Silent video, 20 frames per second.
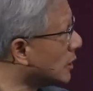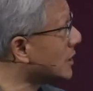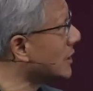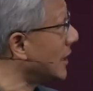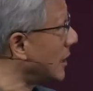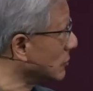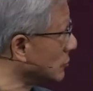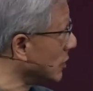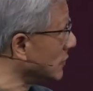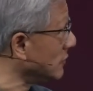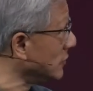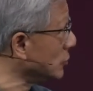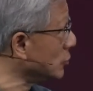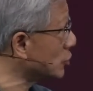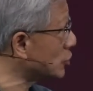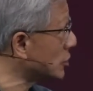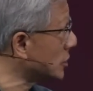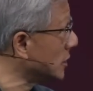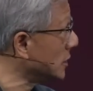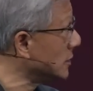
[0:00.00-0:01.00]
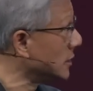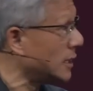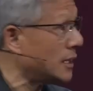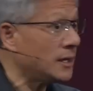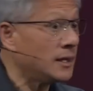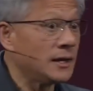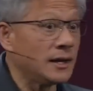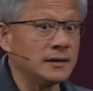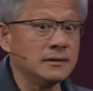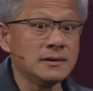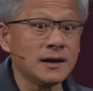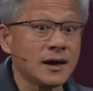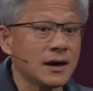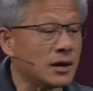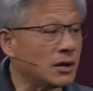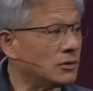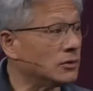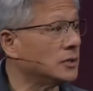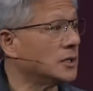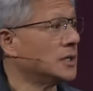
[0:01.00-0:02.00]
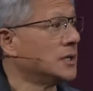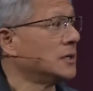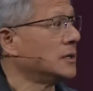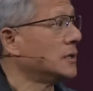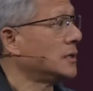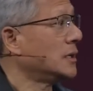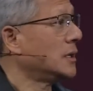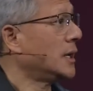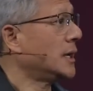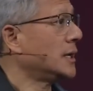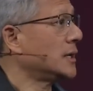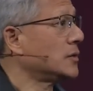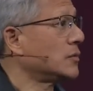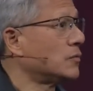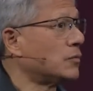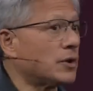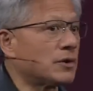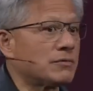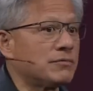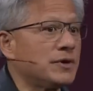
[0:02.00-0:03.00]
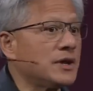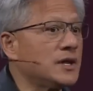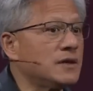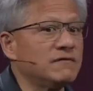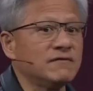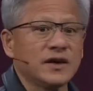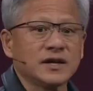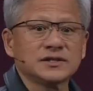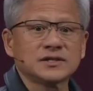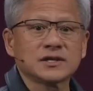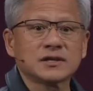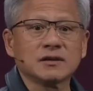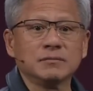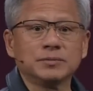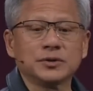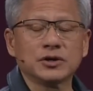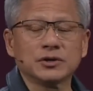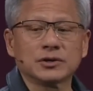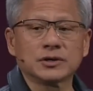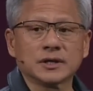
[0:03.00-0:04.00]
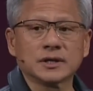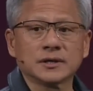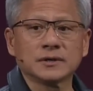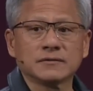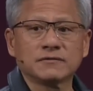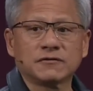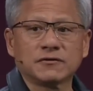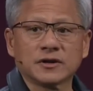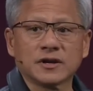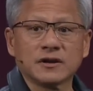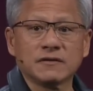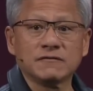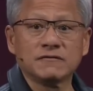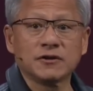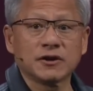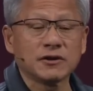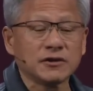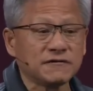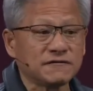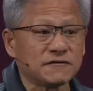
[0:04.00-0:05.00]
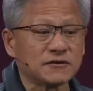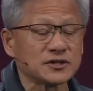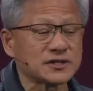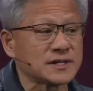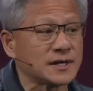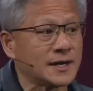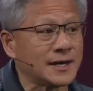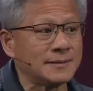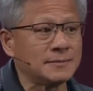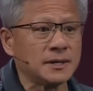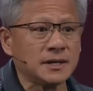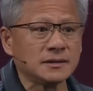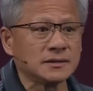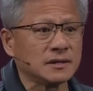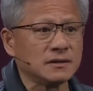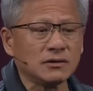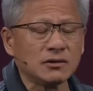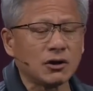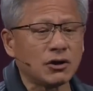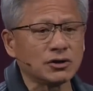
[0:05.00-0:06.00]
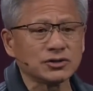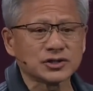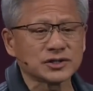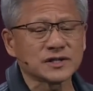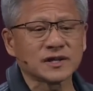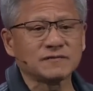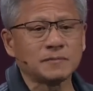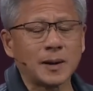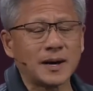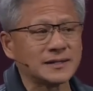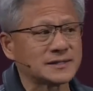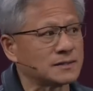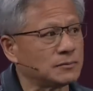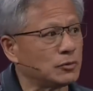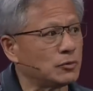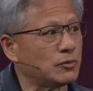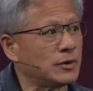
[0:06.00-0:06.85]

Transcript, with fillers: cloud revolution. And now uh, we're reinventing computing for the very first time in the largest of possible